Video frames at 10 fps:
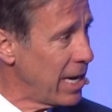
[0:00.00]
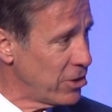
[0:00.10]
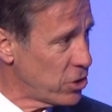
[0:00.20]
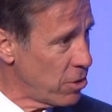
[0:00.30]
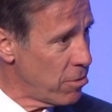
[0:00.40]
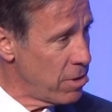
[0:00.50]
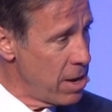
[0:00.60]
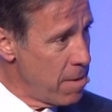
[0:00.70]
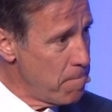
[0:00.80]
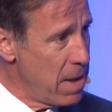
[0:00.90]
And so
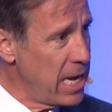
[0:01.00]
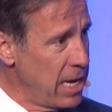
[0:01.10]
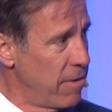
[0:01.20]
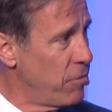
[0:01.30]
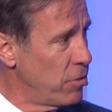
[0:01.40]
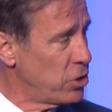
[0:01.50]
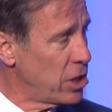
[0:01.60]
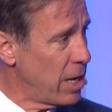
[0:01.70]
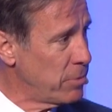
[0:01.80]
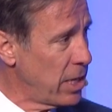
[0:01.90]
many of those
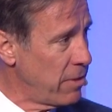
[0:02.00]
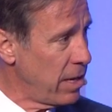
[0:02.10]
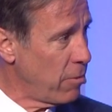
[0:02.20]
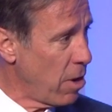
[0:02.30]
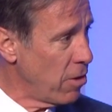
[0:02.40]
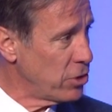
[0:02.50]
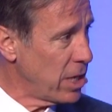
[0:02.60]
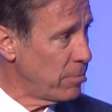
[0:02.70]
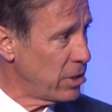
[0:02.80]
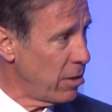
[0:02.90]
jobs, I think, are
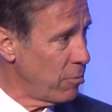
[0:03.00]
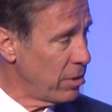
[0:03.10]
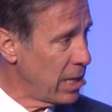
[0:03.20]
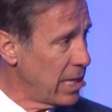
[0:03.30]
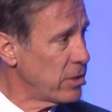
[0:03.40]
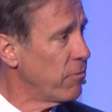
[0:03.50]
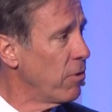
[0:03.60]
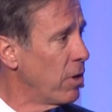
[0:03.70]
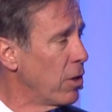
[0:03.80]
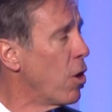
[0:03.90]
jobs that will last for
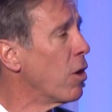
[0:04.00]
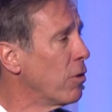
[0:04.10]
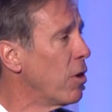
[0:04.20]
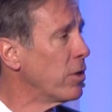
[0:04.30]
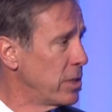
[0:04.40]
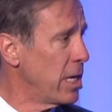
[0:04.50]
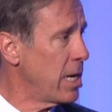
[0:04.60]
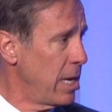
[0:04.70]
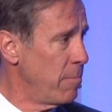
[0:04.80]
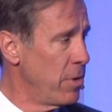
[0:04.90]
a long, long
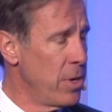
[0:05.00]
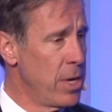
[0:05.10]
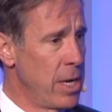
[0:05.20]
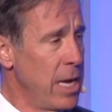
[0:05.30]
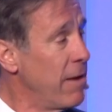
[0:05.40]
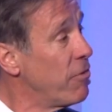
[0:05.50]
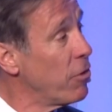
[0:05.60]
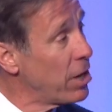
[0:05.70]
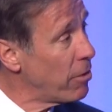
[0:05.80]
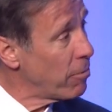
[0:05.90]
time if they're
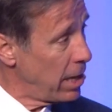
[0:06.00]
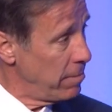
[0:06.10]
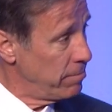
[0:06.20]
done right.